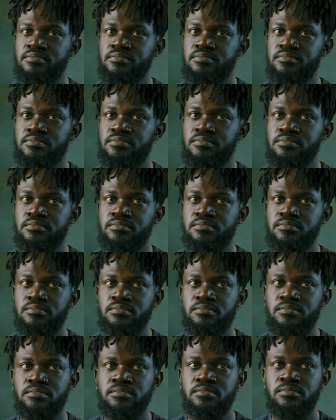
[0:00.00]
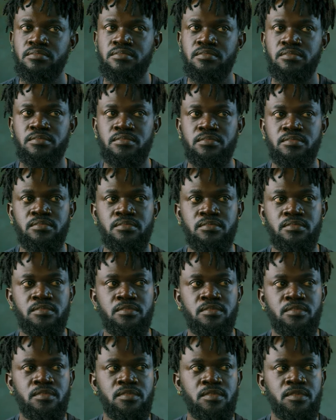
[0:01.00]

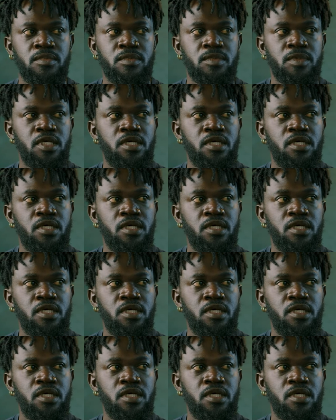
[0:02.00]
Nobody speaks.